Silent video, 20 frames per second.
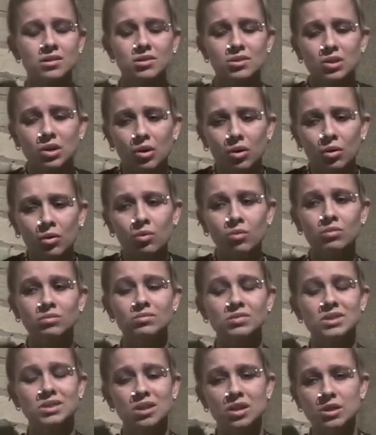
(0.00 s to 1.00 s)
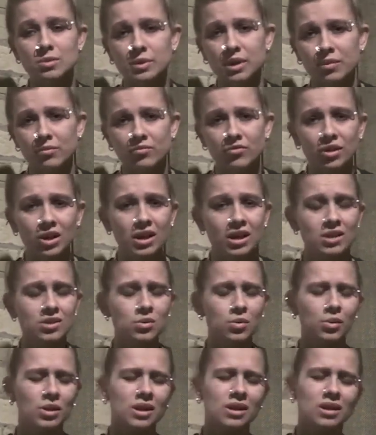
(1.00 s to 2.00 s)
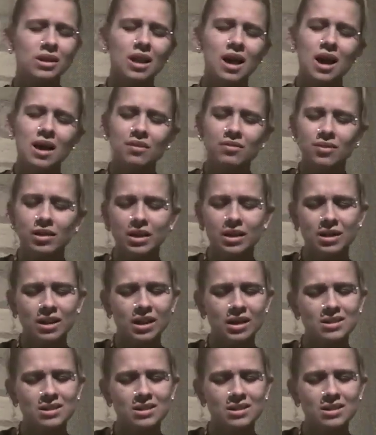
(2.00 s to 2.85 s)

So we start to become friends. We work a lot of late